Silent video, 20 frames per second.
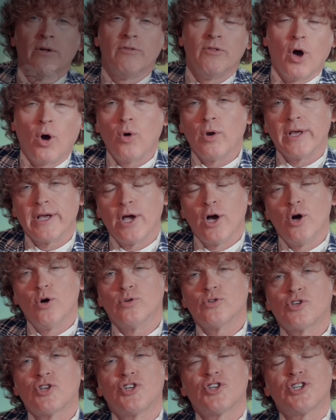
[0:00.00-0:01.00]
the Holy
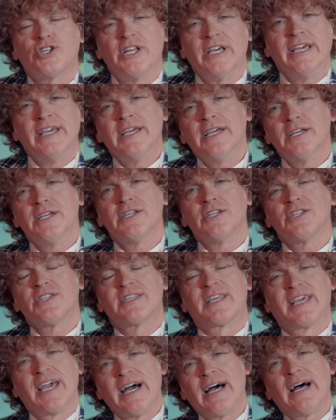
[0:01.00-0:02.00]
Ghost is
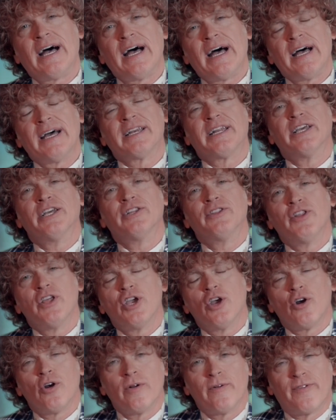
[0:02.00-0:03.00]
God in
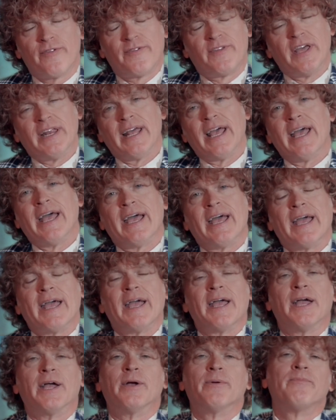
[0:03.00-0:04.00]
the earth
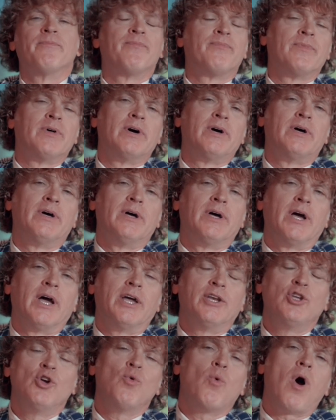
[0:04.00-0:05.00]
today
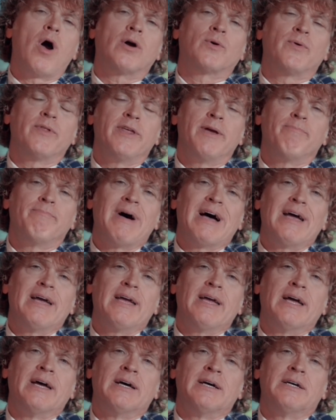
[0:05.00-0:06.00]
and you walk with him
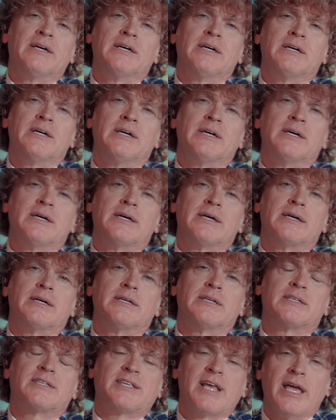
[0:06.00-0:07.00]
by
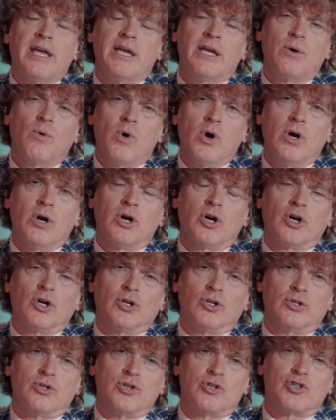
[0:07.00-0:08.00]
saying
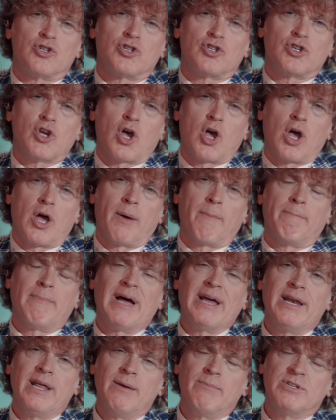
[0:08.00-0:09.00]
words.
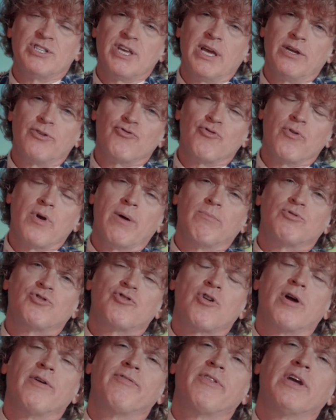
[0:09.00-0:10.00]
My name is Andrew
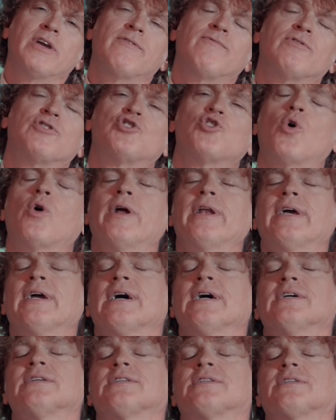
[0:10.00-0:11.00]
Hemstrought. Thank you for joining
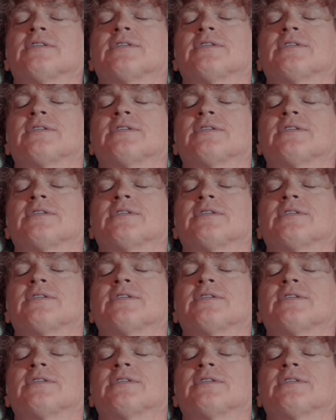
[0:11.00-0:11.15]
us.